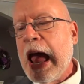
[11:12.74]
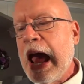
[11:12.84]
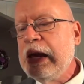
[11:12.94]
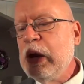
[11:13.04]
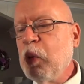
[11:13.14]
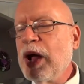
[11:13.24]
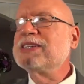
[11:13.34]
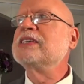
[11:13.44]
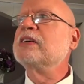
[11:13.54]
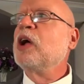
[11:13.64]
And he
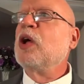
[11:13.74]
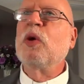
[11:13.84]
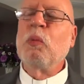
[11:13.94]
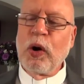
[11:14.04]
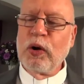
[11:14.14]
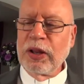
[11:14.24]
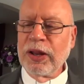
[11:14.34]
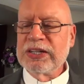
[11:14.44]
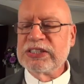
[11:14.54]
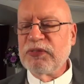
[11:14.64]
wasn't the
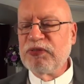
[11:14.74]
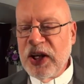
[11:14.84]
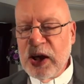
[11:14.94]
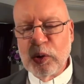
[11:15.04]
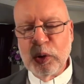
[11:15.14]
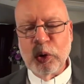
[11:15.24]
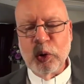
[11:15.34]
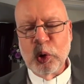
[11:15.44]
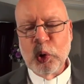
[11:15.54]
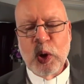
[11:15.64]
worthless
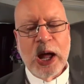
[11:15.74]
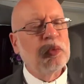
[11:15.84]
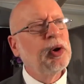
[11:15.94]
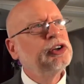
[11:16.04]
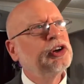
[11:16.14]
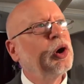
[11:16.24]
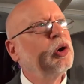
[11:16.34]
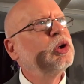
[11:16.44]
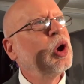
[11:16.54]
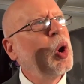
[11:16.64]
failure who had
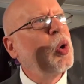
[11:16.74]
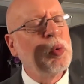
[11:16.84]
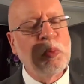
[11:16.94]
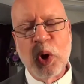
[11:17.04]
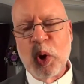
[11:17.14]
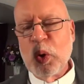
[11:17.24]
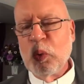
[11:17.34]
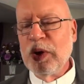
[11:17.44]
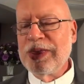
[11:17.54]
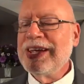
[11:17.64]
returned home
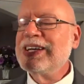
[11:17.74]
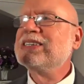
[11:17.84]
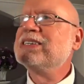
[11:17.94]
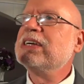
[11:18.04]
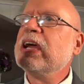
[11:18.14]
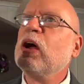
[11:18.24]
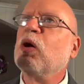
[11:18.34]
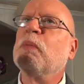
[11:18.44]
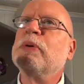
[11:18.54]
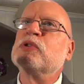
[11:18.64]
with his
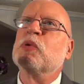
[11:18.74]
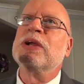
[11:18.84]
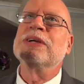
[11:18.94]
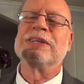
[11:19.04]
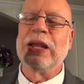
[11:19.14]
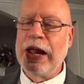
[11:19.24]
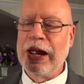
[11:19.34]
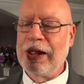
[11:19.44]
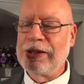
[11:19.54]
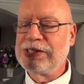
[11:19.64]
tail between his
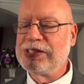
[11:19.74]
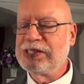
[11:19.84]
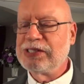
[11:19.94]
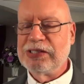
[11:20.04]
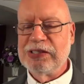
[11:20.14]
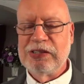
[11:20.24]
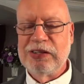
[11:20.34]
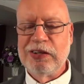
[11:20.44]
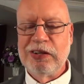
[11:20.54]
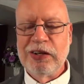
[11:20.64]
legs.
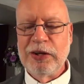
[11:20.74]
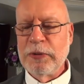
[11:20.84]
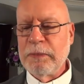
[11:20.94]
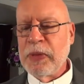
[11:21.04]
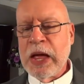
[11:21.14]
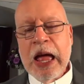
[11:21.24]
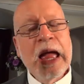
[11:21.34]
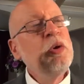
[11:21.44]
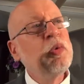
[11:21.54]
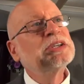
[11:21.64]

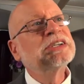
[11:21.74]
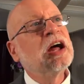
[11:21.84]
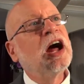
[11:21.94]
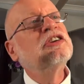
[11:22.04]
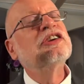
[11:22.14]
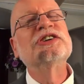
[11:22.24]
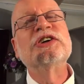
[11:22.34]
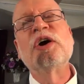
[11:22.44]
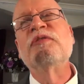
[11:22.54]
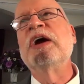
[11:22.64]
He wasn't
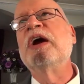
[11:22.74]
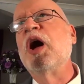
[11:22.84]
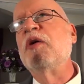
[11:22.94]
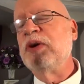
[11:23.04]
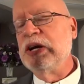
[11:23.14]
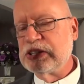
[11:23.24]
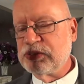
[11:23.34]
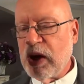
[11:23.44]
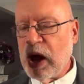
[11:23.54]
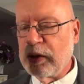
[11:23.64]
undeserving of
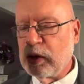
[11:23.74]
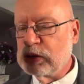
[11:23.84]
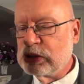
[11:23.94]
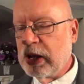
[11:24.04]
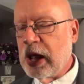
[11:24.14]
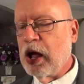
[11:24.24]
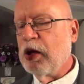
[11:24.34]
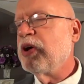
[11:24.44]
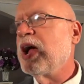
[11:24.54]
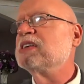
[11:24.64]
his father's
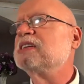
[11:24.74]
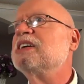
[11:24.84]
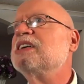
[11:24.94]
love as